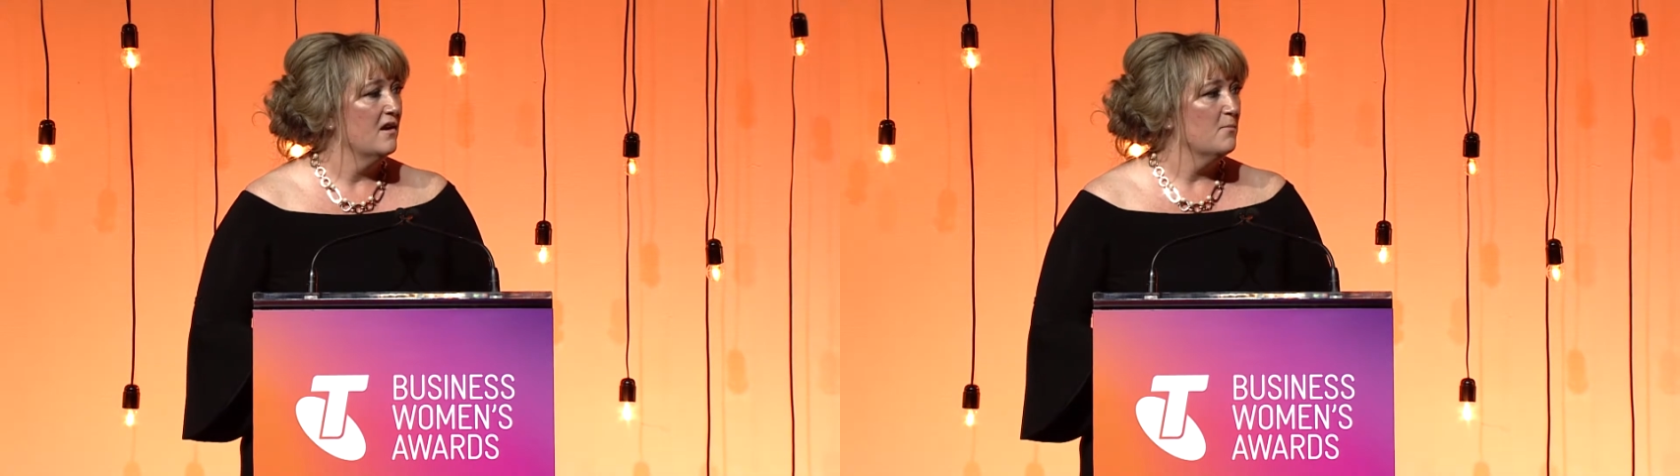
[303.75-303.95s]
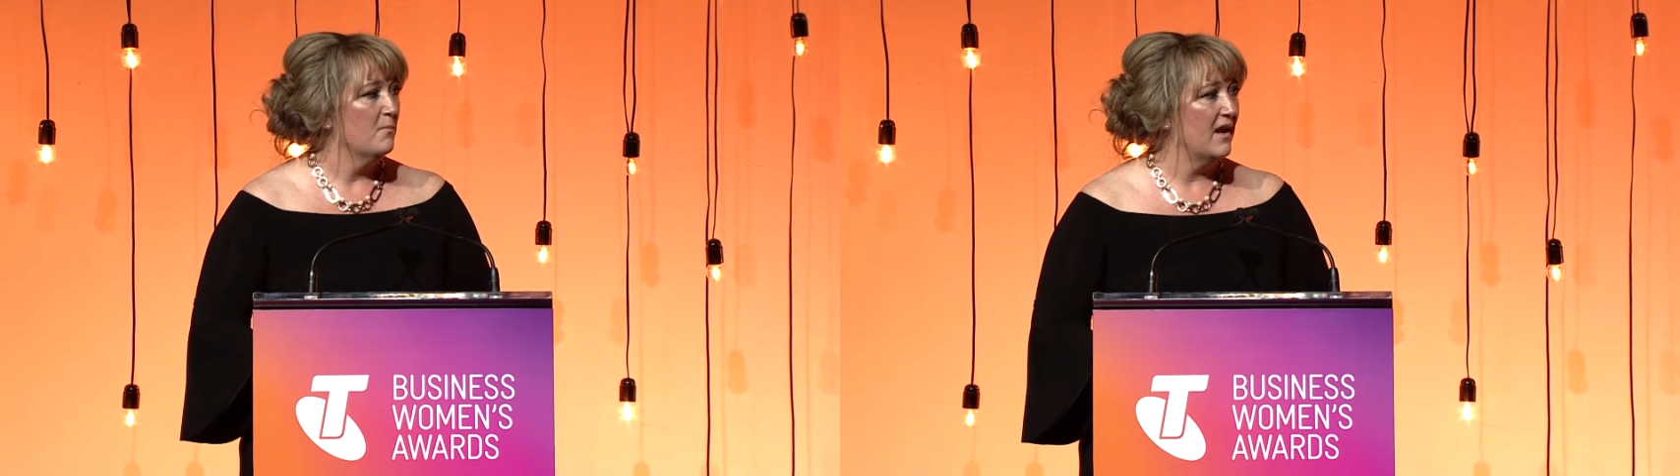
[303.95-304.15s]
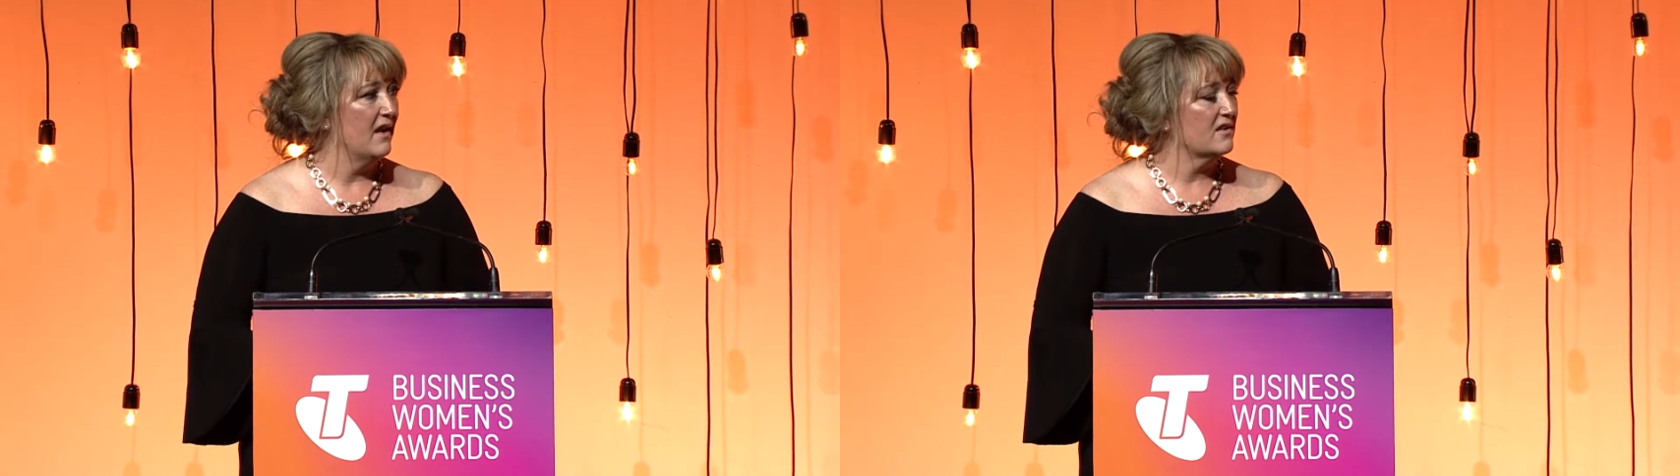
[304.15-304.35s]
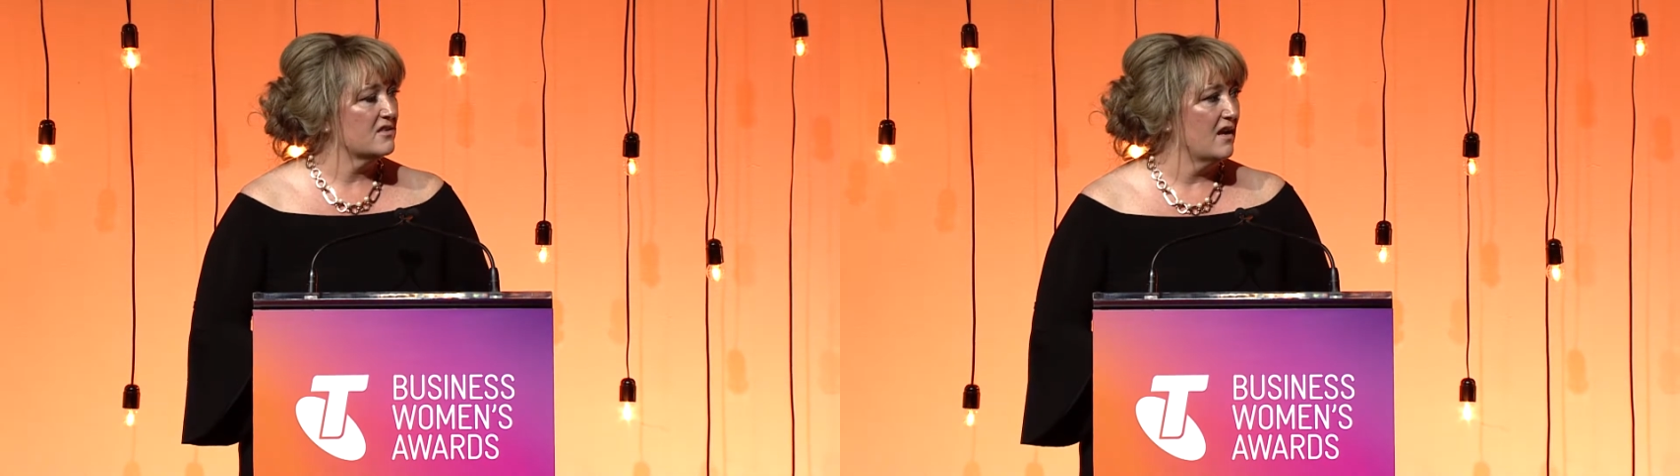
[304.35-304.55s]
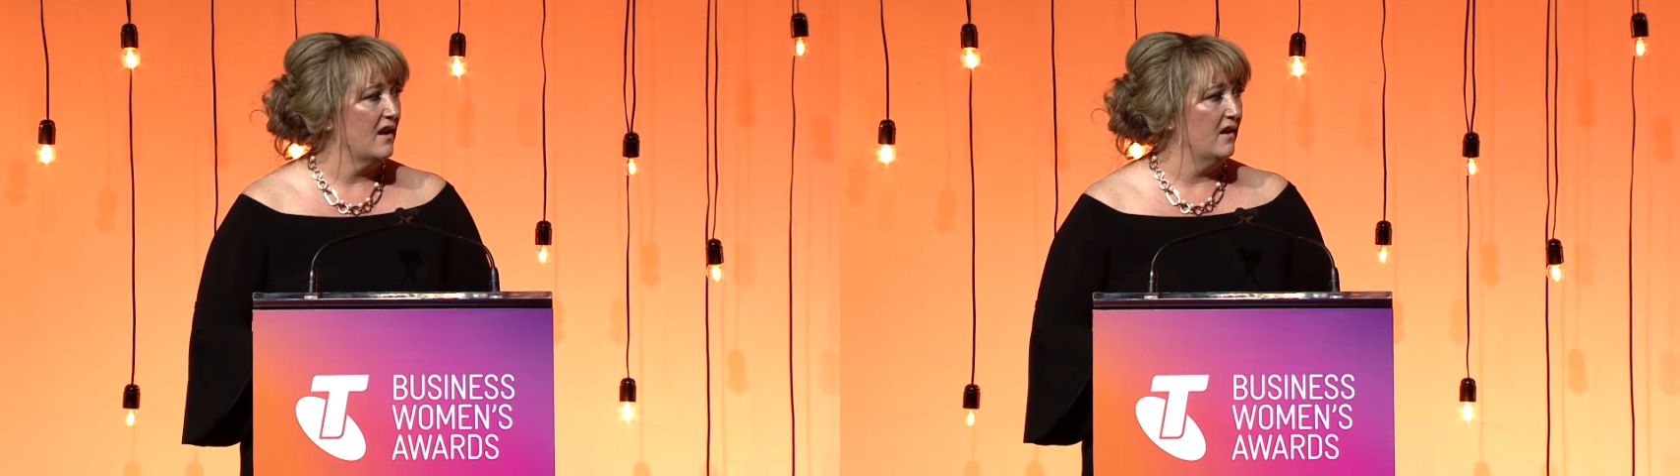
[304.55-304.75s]
make a
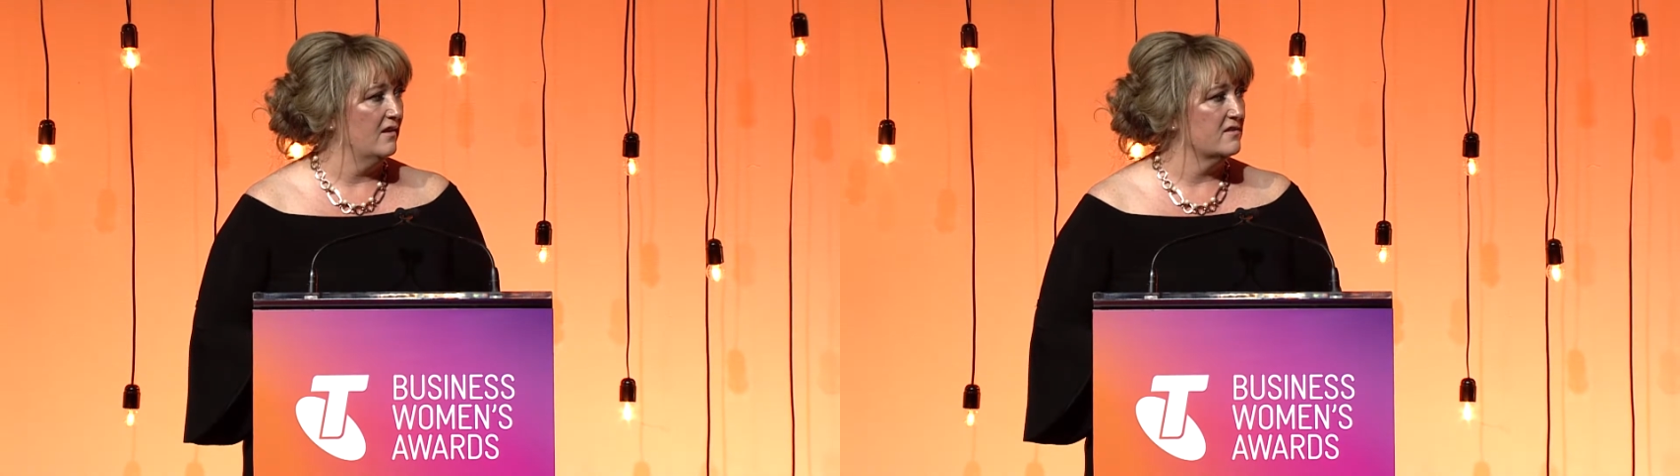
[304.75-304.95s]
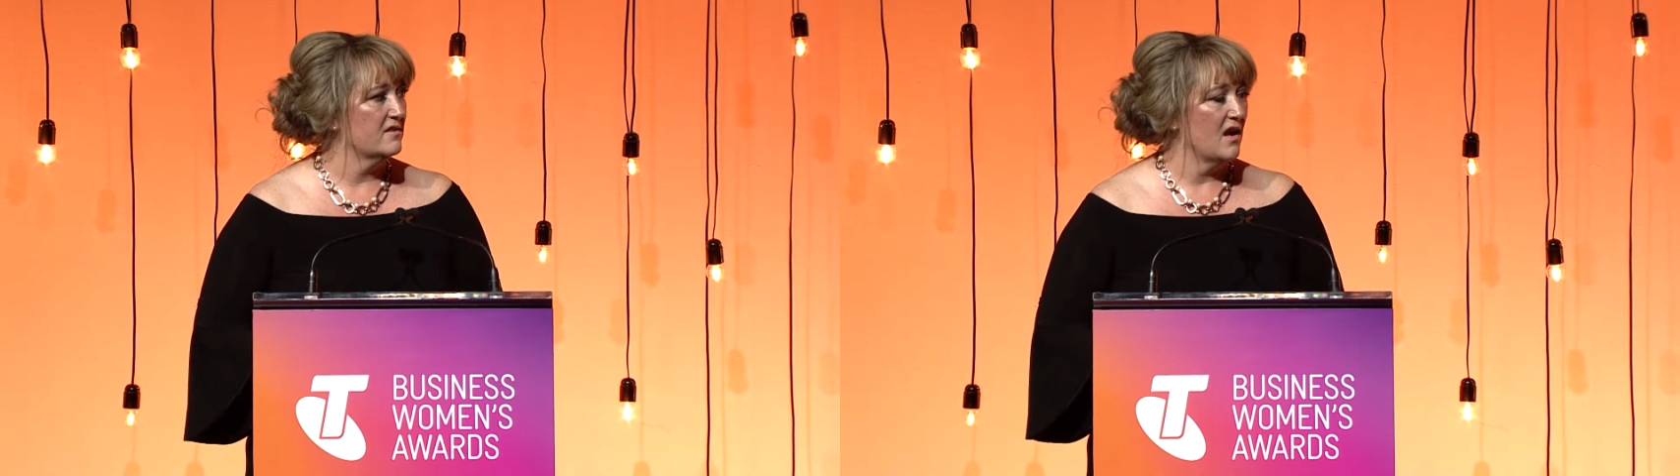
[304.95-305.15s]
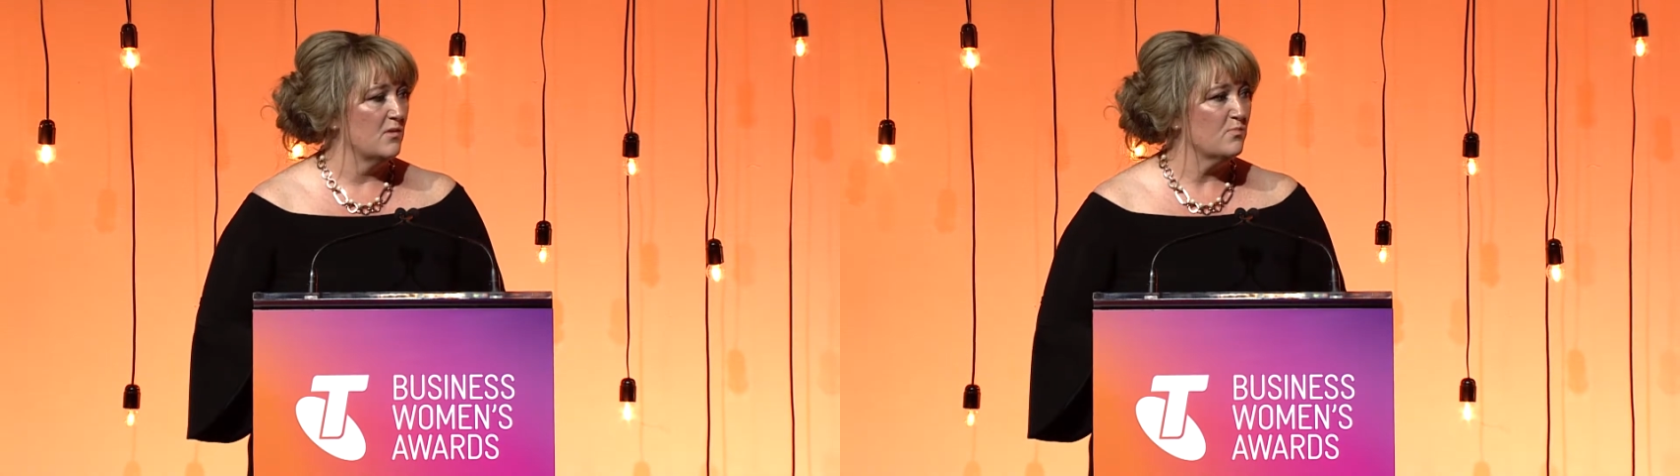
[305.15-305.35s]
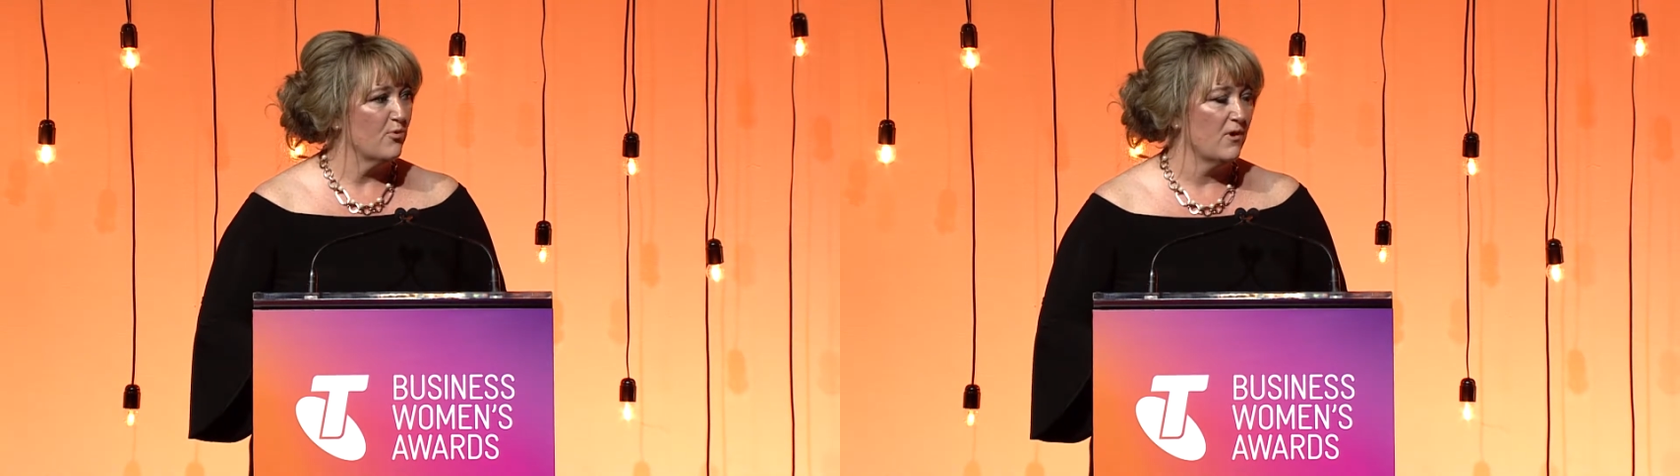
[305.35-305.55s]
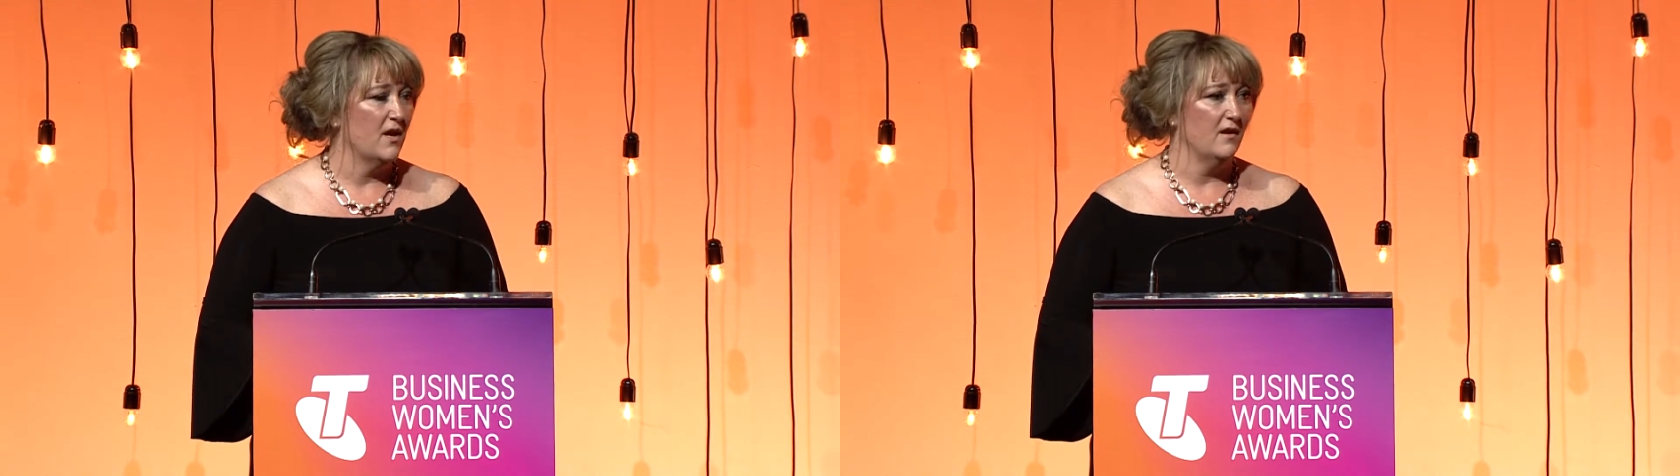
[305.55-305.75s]
change and
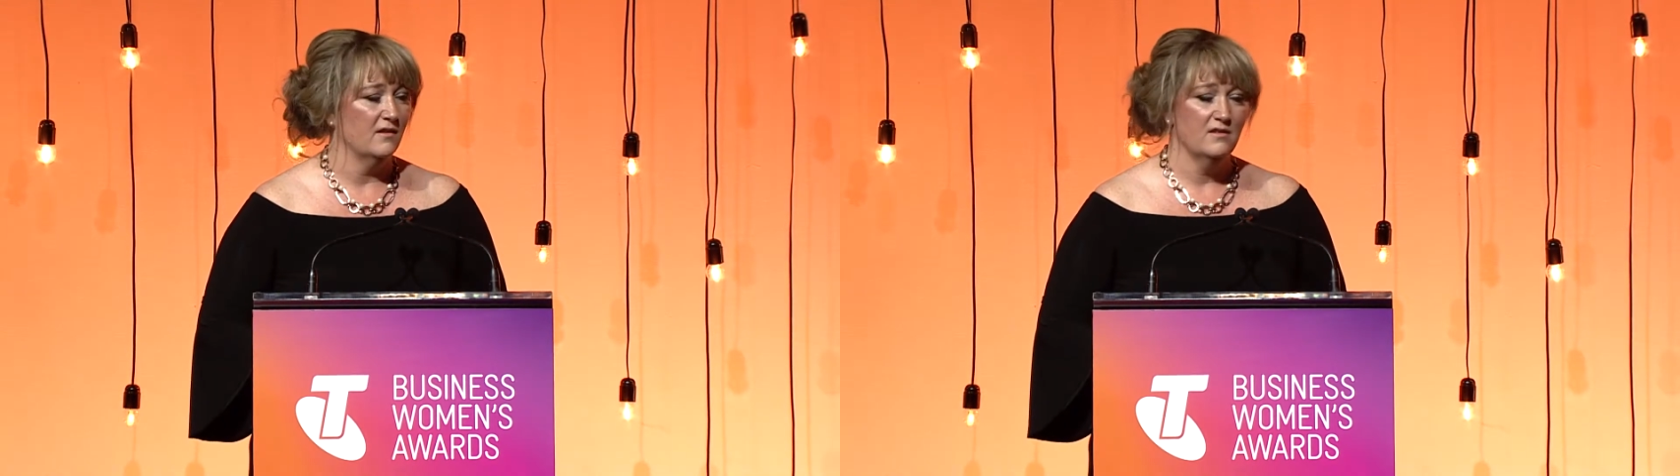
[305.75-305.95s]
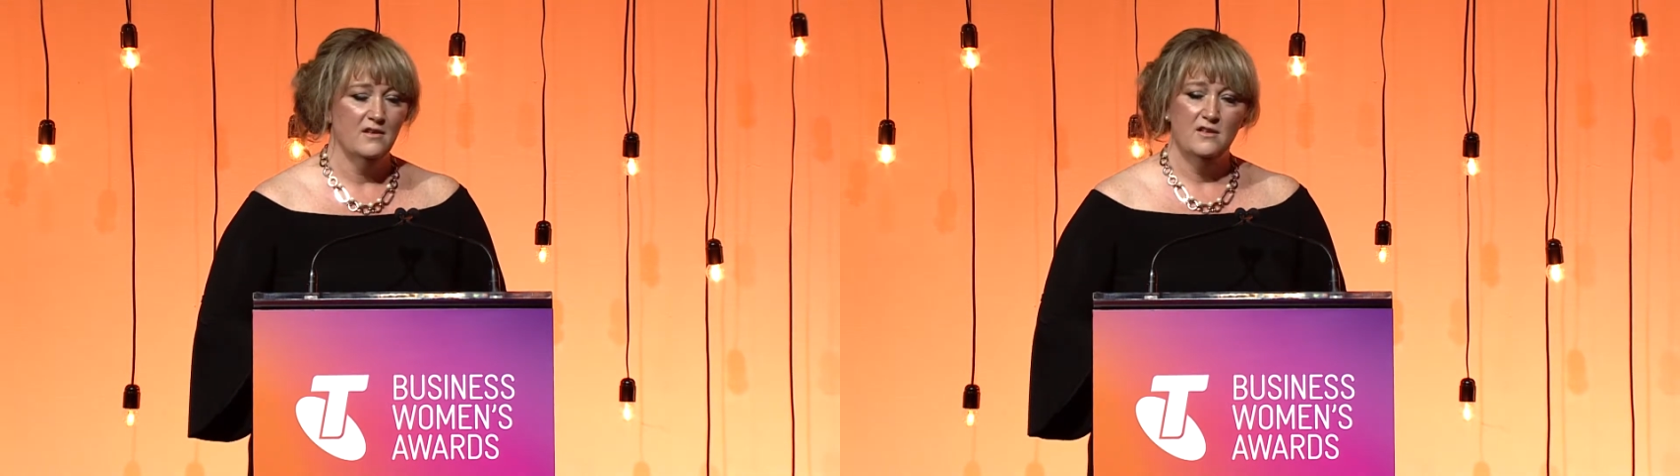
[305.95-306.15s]
bring